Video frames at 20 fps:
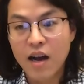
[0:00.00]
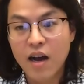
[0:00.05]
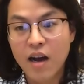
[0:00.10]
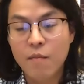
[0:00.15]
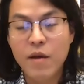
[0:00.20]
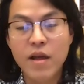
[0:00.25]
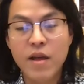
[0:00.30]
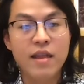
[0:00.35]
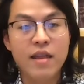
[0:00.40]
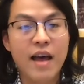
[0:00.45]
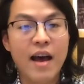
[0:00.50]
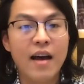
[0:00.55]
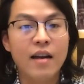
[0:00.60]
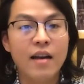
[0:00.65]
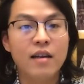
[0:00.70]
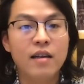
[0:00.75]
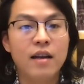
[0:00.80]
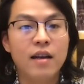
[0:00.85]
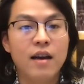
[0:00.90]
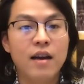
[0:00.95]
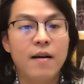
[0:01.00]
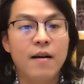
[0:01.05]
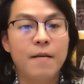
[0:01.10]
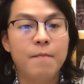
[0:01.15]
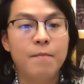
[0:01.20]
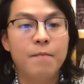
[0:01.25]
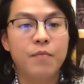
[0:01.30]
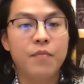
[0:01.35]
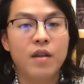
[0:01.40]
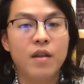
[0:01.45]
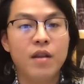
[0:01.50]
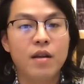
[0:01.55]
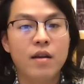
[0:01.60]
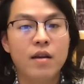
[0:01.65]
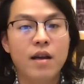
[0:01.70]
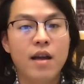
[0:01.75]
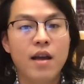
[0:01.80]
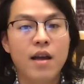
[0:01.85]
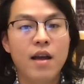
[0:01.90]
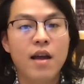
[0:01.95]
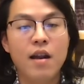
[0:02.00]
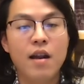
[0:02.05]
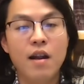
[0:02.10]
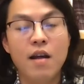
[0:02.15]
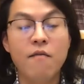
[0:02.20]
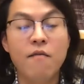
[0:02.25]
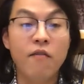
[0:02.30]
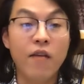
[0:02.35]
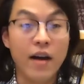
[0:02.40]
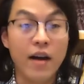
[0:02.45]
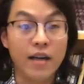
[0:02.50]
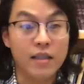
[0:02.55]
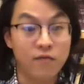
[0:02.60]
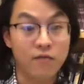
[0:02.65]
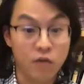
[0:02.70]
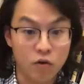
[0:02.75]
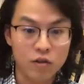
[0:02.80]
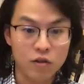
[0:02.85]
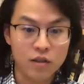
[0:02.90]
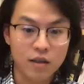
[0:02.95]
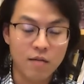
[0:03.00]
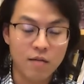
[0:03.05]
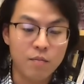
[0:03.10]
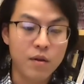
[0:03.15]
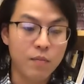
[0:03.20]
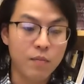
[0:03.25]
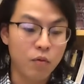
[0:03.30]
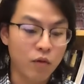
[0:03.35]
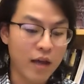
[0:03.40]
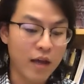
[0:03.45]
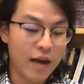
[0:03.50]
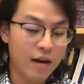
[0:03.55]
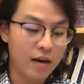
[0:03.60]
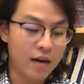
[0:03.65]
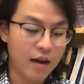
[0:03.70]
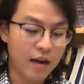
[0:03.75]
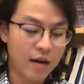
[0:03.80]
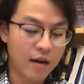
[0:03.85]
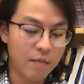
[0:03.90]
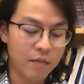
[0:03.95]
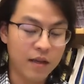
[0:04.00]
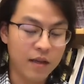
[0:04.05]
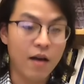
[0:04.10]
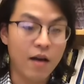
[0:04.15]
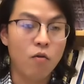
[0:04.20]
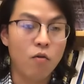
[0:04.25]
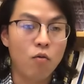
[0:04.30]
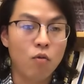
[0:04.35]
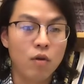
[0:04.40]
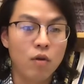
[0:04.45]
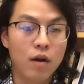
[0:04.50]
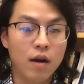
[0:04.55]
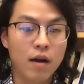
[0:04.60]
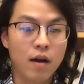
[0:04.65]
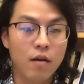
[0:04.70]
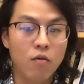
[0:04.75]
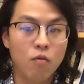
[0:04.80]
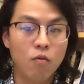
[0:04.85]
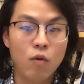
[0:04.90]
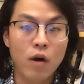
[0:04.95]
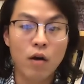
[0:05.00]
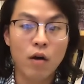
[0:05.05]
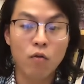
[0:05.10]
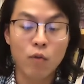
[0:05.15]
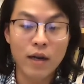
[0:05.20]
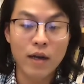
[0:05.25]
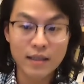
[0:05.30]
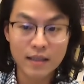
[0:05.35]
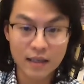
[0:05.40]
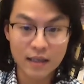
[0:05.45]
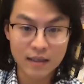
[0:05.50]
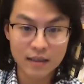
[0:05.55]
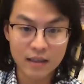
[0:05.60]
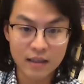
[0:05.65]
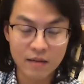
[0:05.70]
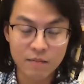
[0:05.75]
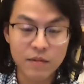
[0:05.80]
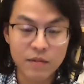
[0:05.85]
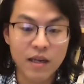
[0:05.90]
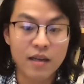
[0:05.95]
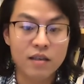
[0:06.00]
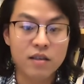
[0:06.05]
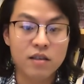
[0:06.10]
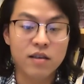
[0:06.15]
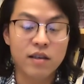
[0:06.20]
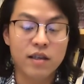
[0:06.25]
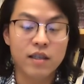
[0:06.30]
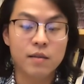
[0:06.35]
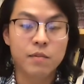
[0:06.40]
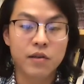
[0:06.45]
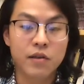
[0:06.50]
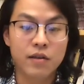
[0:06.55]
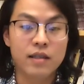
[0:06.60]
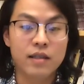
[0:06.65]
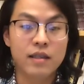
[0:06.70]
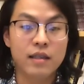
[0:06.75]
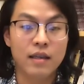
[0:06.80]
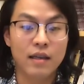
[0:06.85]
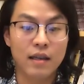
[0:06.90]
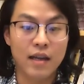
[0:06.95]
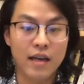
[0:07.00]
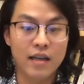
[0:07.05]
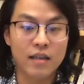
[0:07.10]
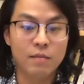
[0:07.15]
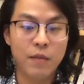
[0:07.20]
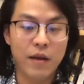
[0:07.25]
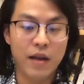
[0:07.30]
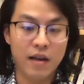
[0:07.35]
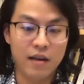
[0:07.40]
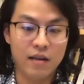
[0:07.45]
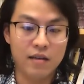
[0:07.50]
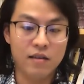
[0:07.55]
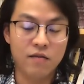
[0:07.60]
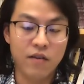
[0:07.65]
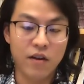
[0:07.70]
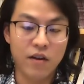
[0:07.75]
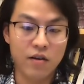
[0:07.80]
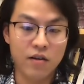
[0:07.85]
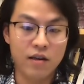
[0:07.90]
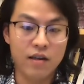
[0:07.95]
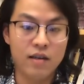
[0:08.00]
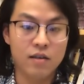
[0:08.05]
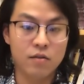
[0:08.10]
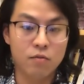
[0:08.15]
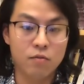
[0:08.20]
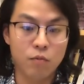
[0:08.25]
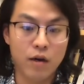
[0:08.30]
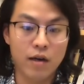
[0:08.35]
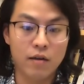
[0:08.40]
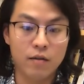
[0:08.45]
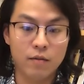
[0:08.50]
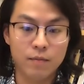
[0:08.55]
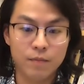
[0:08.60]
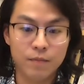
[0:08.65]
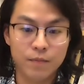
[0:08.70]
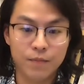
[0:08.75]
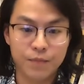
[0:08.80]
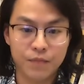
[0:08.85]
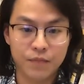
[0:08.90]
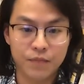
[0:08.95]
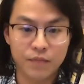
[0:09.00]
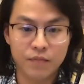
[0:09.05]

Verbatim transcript: Um, and that um, and, and vice versa. And people that um, get uh, well rested sleep tend to experience less pain severity as well.